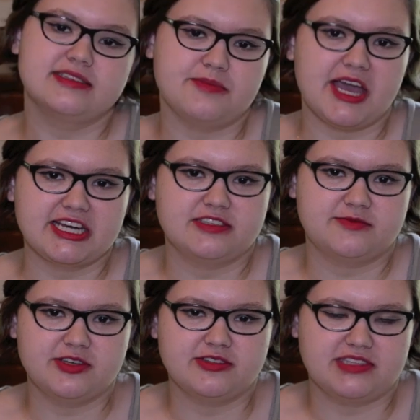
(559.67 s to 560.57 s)
Magnus
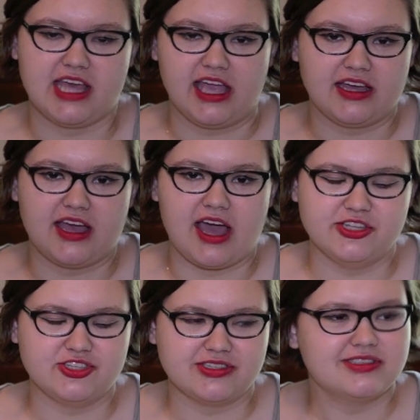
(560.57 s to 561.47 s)
feels like, I
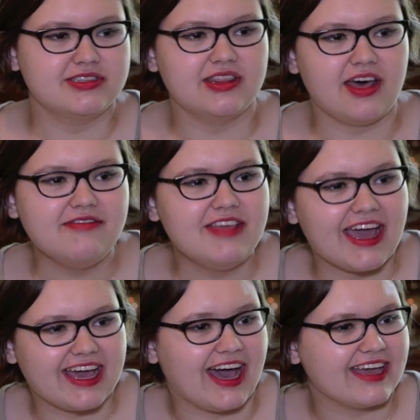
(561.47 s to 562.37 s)
just love
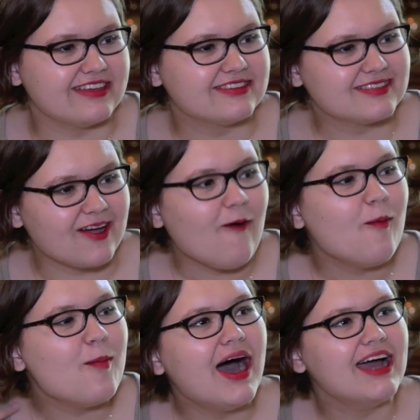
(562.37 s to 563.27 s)
that guy so
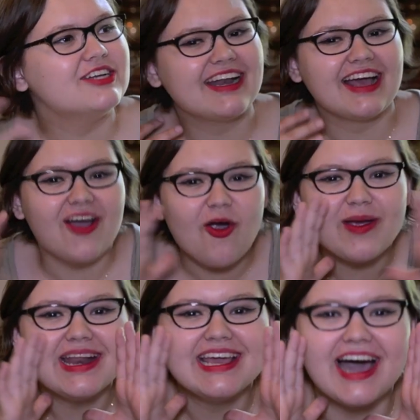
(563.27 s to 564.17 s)
much. I
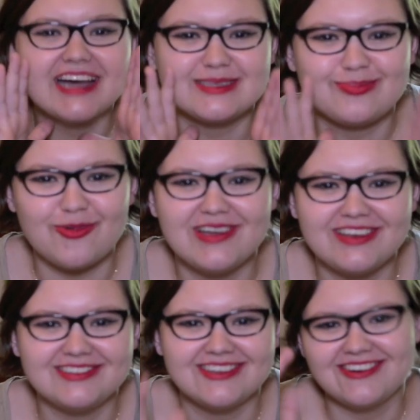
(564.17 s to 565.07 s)
already got
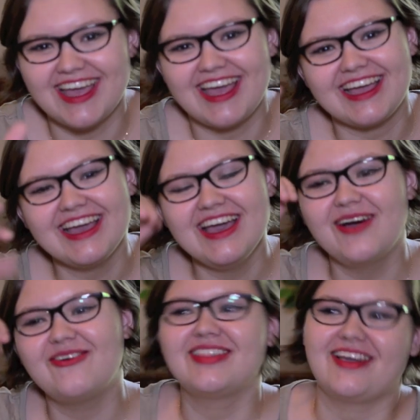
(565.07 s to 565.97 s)
spoiled, okay?
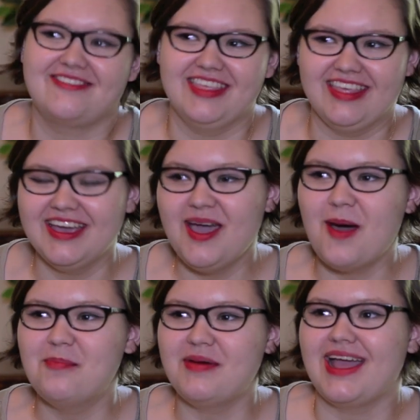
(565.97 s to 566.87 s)
Well, not really,
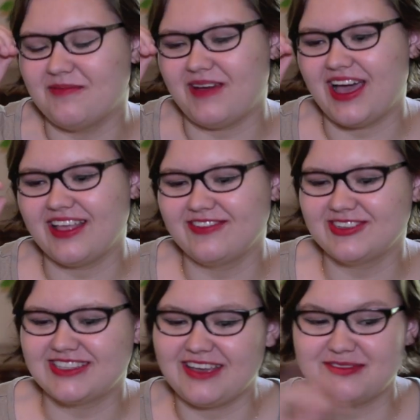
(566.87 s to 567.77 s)
but I
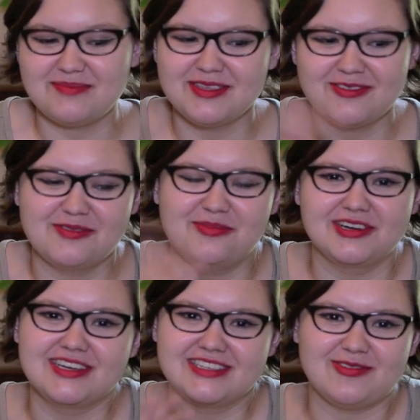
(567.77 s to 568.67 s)
was like flipping through the book
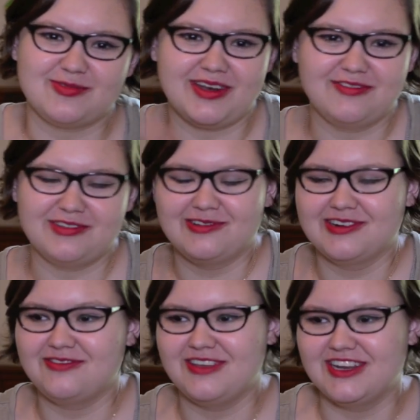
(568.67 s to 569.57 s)
because I was waiting for Laura
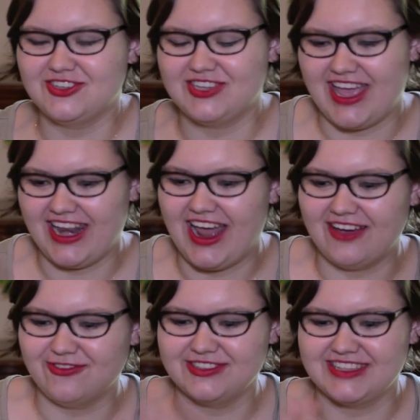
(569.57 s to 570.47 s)
to finish, and I
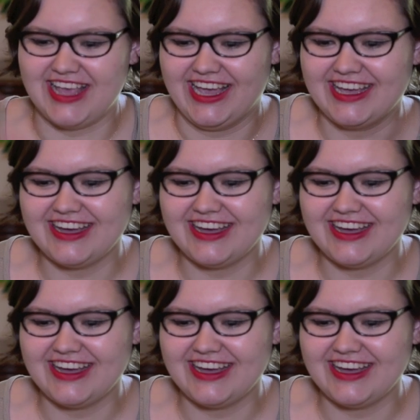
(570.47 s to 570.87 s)
was like,